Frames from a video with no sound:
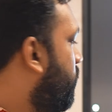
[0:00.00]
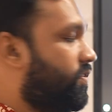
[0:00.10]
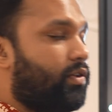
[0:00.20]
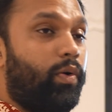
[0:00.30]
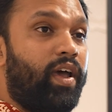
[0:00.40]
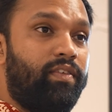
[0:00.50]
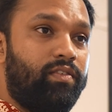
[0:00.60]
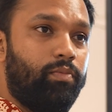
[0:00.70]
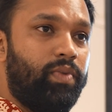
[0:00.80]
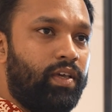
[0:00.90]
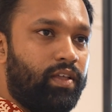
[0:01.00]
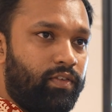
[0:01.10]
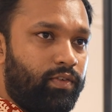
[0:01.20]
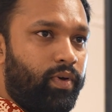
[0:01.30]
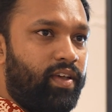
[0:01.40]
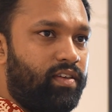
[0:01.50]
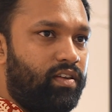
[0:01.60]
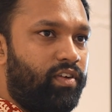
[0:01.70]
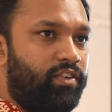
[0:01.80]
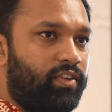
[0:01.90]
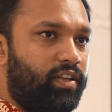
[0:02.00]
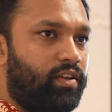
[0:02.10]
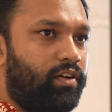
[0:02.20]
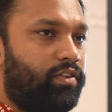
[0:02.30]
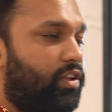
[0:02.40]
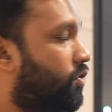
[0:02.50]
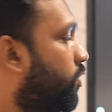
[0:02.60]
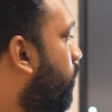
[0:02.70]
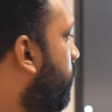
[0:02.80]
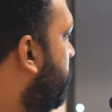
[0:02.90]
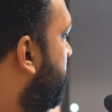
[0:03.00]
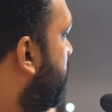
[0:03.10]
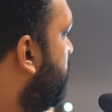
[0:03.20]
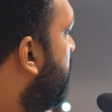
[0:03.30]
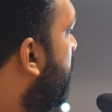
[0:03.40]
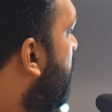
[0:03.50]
squares to be, and the squares that eventually turned into ghosts.